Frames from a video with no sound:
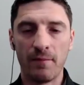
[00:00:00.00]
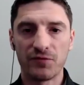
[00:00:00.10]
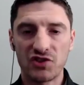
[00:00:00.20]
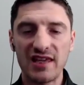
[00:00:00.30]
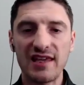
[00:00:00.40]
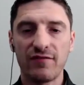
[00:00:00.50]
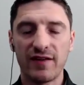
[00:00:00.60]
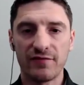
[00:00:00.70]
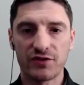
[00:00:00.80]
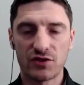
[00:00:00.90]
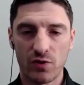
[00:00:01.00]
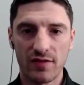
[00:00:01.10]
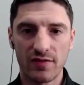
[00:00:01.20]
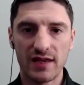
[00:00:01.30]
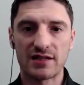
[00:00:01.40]
deviants
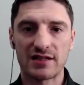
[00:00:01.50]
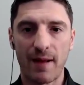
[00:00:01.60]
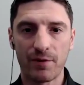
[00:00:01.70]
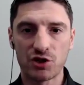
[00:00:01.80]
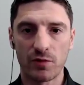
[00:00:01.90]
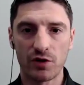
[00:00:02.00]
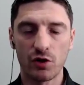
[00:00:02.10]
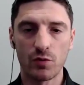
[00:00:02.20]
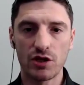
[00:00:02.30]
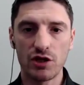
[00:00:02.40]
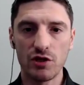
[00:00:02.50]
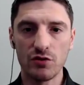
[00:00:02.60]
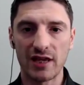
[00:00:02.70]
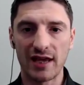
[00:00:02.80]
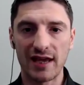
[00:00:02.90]
within the establishment who were
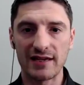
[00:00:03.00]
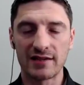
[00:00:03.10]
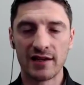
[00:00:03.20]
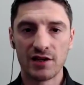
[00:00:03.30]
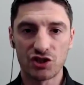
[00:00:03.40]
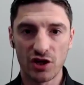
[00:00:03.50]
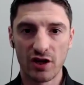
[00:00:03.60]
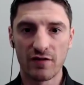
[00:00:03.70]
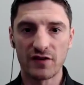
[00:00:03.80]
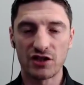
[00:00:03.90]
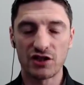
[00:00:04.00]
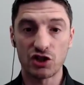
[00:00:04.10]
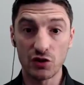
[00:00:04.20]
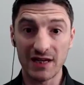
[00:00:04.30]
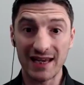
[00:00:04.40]
using his services,
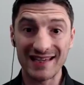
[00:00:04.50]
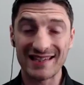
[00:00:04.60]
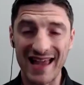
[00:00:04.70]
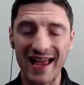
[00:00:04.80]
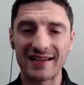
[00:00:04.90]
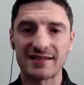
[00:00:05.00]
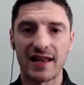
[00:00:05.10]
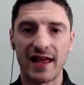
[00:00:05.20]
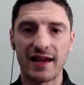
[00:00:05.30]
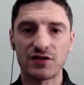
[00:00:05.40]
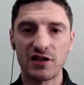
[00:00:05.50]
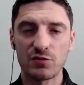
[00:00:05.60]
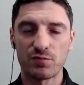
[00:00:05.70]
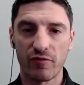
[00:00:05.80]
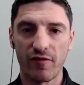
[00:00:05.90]
using his sex slaves, and he was
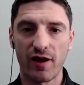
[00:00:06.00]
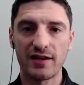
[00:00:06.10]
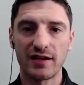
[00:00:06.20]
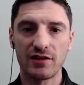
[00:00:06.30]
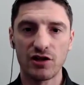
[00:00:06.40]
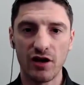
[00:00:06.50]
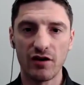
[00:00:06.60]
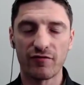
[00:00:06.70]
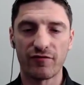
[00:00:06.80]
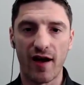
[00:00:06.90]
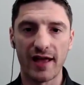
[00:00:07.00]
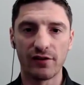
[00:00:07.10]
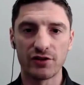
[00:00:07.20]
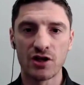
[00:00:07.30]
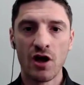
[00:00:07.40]
providing dirt
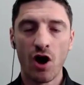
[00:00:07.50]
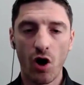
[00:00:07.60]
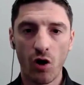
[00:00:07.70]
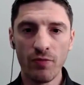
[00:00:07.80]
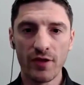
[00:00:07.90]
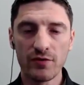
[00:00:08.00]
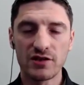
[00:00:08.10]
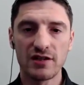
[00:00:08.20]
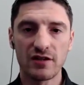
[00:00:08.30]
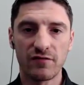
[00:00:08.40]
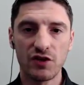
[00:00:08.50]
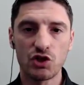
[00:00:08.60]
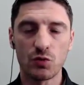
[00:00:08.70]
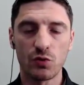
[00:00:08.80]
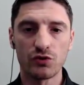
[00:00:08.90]
files on those
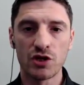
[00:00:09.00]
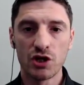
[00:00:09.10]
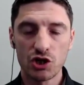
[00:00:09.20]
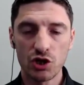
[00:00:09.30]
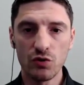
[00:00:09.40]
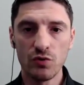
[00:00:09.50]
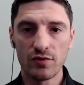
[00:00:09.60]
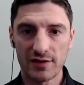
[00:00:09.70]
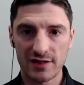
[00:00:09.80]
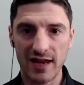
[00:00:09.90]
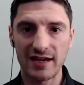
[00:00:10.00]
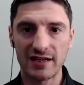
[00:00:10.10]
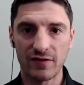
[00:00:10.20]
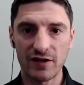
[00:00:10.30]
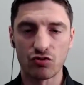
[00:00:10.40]
individuals to the state
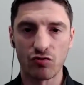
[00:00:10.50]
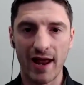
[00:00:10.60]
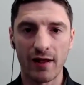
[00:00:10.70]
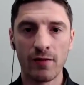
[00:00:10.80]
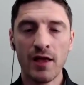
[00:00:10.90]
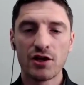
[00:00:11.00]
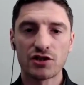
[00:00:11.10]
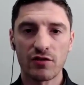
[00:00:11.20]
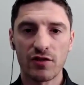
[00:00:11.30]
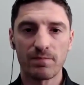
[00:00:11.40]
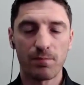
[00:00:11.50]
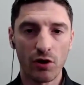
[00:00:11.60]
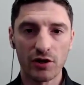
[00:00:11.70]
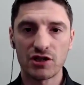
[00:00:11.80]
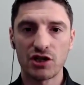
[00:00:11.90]
of Israel so that
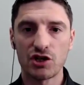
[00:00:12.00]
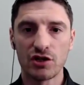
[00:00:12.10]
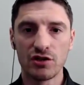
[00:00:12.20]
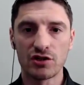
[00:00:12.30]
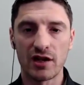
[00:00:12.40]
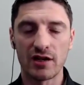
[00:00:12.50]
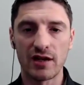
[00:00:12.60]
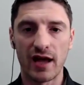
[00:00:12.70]
politicians and